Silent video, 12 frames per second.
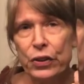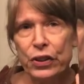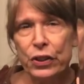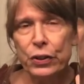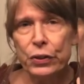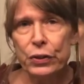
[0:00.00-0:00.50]

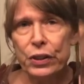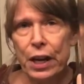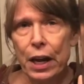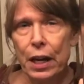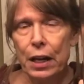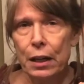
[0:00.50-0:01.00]
to
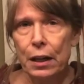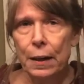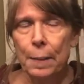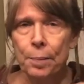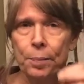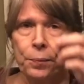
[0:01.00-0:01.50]
take
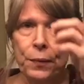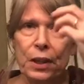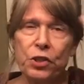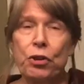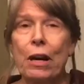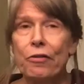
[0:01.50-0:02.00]
like a
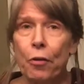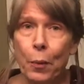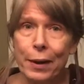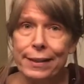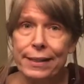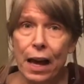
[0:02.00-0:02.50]
strand from
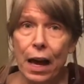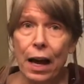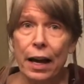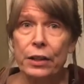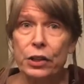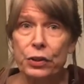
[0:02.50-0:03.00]
one side,